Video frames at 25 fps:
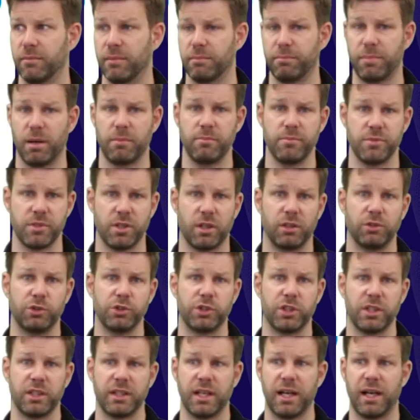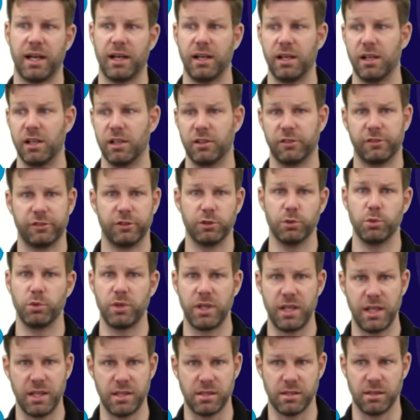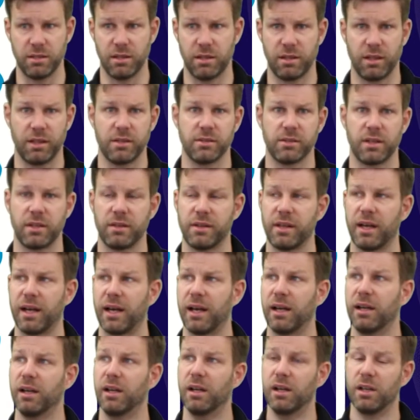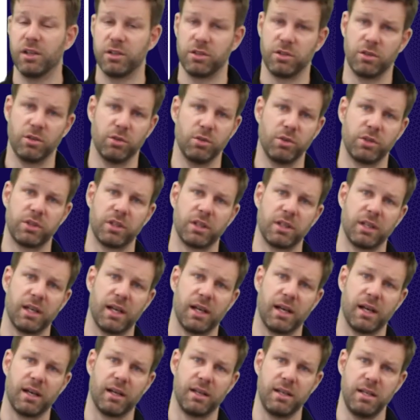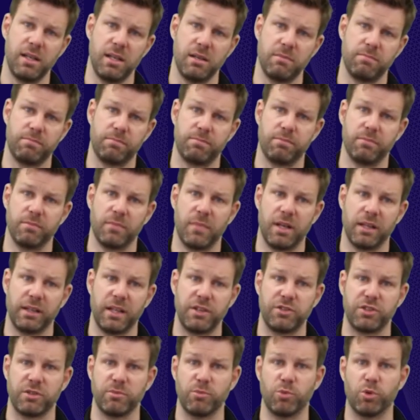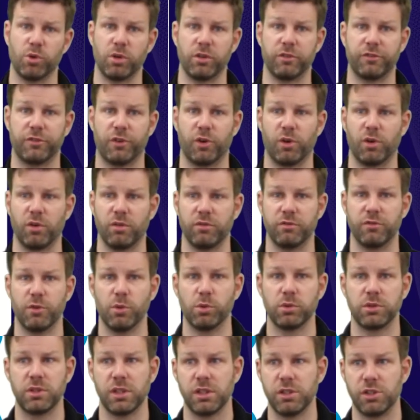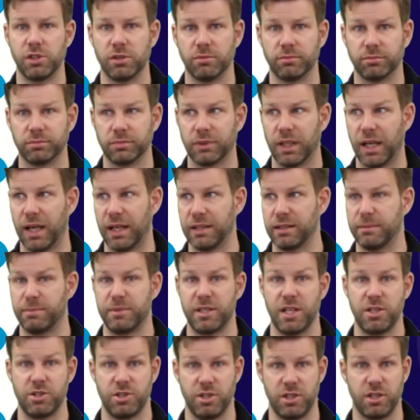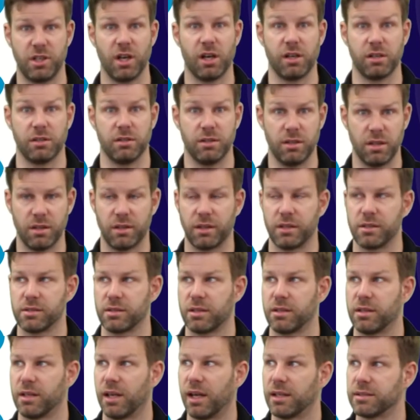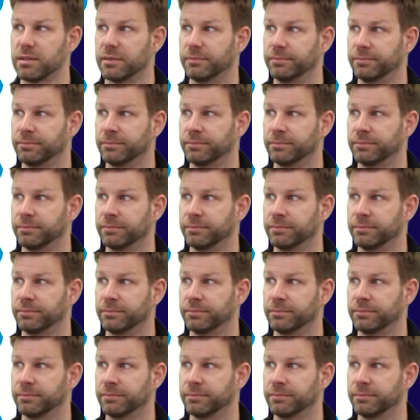Pumps are looking at flow rates and things like that. You're looking at an electric motor for voltage and potentially current and things like that.